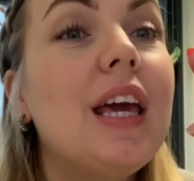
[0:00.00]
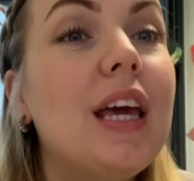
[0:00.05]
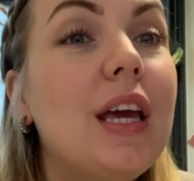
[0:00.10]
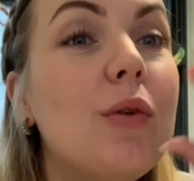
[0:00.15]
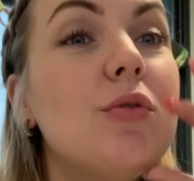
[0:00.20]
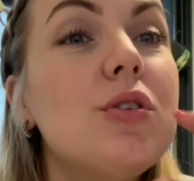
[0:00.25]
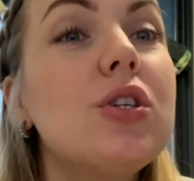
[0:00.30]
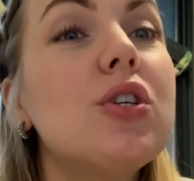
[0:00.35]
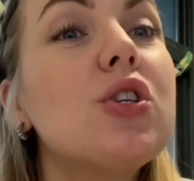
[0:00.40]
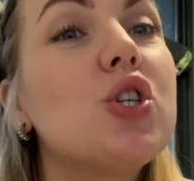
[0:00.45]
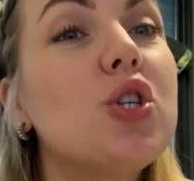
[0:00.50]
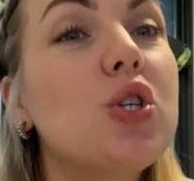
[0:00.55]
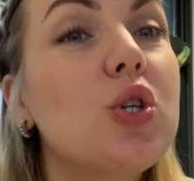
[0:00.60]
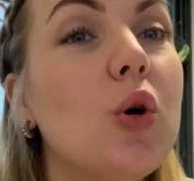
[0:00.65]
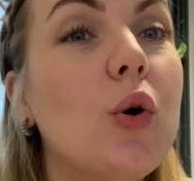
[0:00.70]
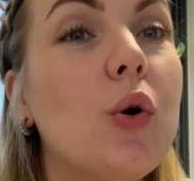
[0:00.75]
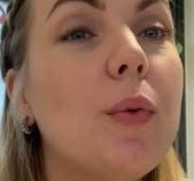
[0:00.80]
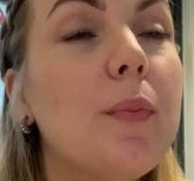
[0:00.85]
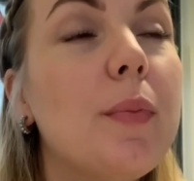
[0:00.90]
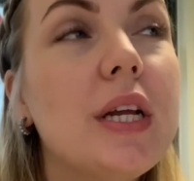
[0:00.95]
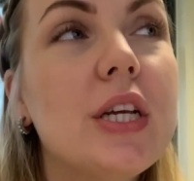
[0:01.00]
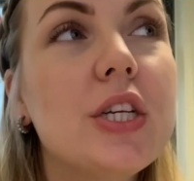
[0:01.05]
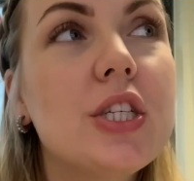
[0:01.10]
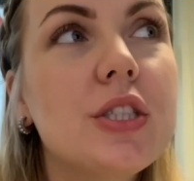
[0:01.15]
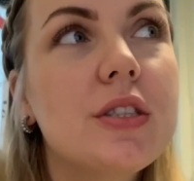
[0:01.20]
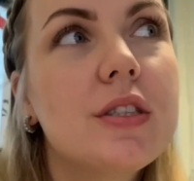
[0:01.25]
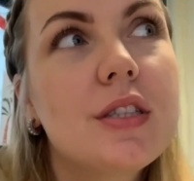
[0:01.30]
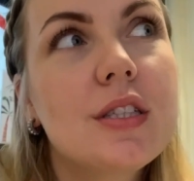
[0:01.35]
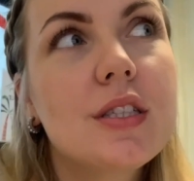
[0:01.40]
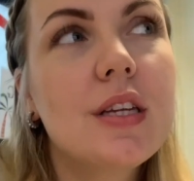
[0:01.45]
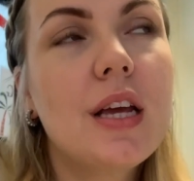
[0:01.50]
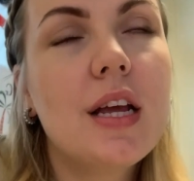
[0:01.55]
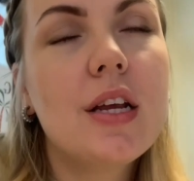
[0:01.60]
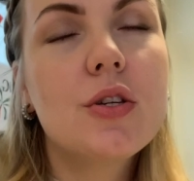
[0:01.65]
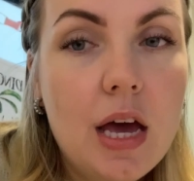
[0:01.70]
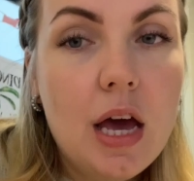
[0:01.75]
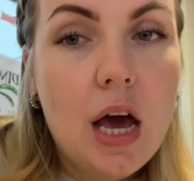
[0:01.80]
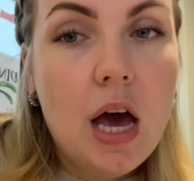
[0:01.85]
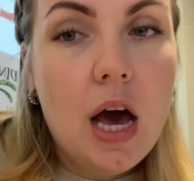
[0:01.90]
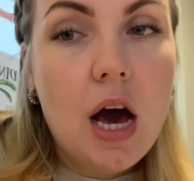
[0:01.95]
It was just short, but it stayed
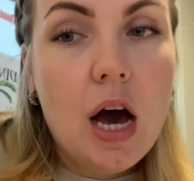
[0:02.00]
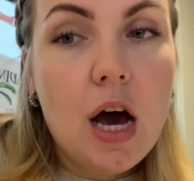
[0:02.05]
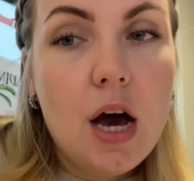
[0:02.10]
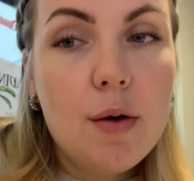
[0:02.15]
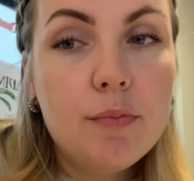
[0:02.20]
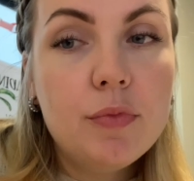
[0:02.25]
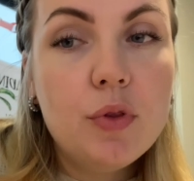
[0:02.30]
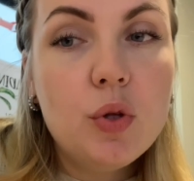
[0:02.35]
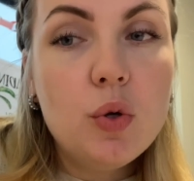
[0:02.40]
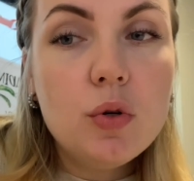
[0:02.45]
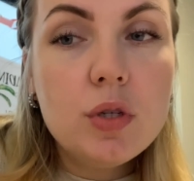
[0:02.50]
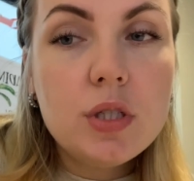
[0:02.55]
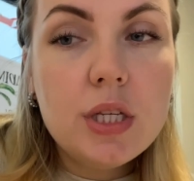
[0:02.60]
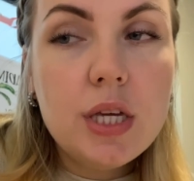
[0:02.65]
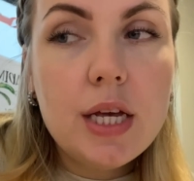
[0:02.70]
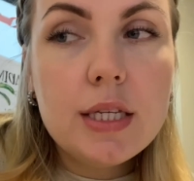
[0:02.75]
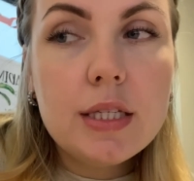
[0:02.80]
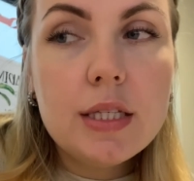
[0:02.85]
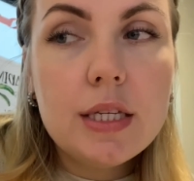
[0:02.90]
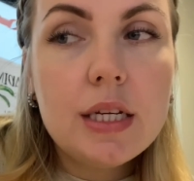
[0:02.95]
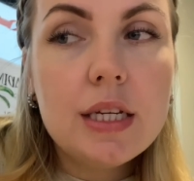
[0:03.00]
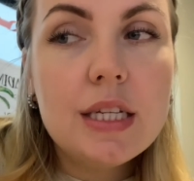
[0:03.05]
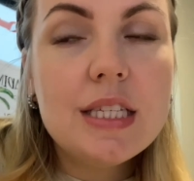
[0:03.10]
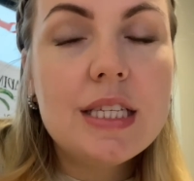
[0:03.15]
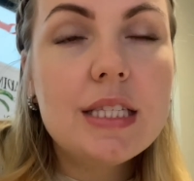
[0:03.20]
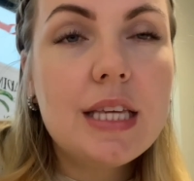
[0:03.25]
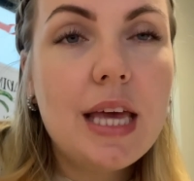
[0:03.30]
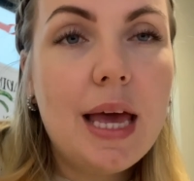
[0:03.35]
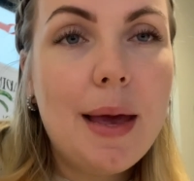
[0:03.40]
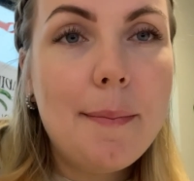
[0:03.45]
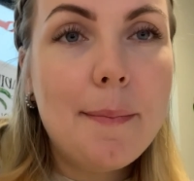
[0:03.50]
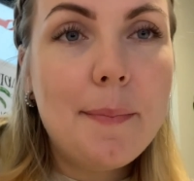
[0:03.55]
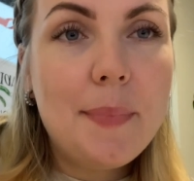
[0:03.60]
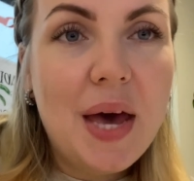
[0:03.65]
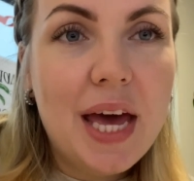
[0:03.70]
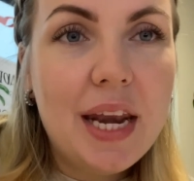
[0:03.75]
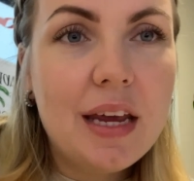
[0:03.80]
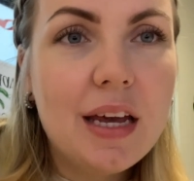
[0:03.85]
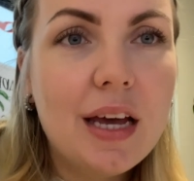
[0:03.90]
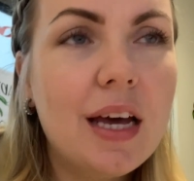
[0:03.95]
short. Um, nausea, sickness is getting
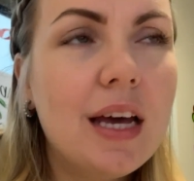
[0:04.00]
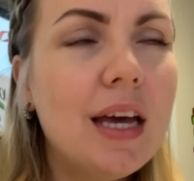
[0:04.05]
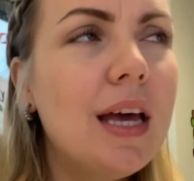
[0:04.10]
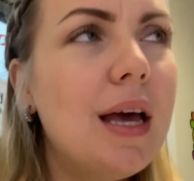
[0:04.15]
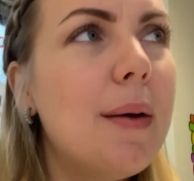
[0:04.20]
better.